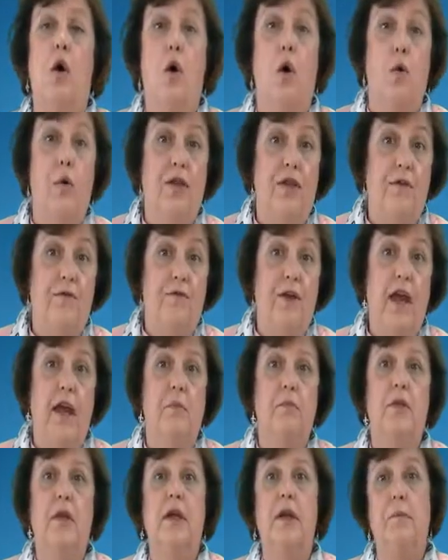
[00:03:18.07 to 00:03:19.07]
or with a
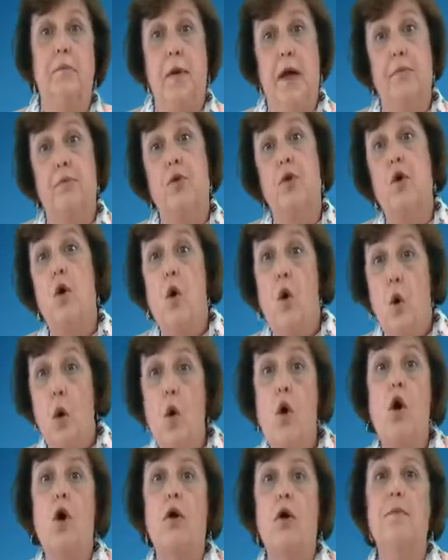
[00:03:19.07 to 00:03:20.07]
family member,
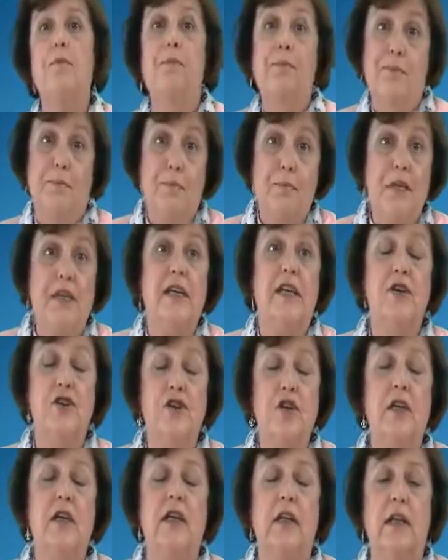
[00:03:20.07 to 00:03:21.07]
or
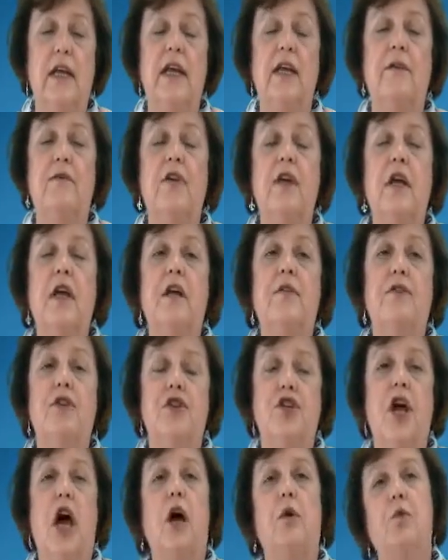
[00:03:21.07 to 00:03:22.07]
potentially leave the
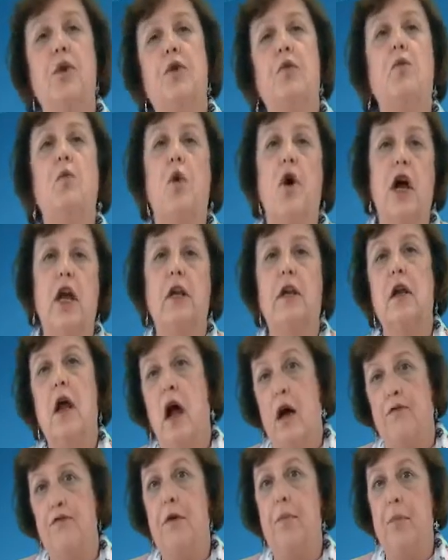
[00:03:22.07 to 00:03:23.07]
child with one
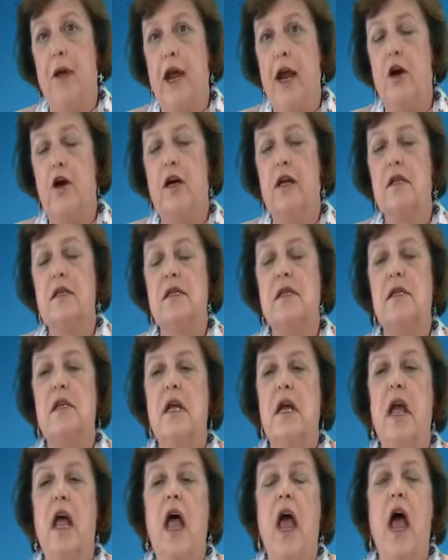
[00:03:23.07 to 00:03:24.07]
of the parents,
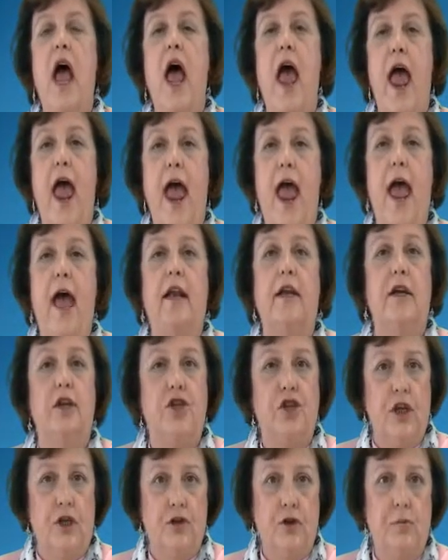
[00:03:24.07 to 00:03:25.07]
and a
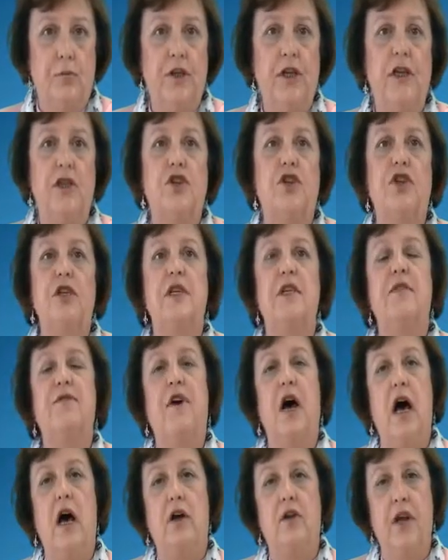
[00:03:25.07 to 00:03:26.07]
shelter petition is
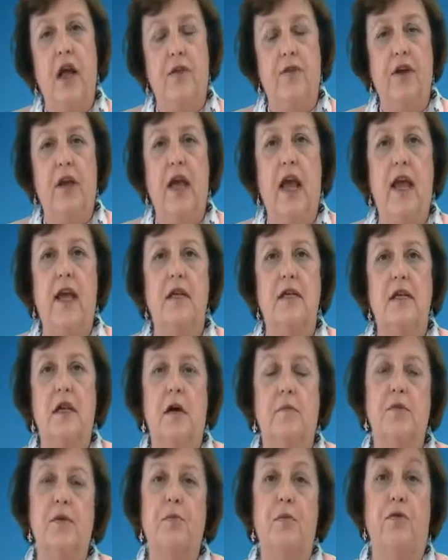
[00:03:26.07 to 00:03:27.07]
filed and the case
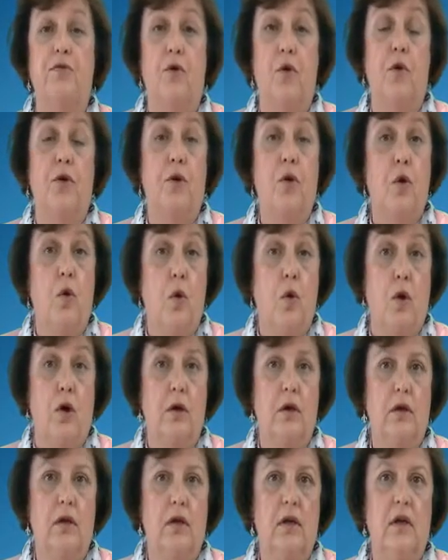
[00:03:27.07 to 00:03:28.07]
comes before the
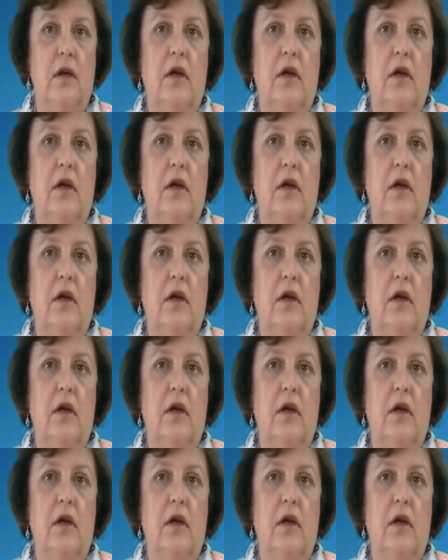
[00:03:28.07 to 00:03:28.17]
court.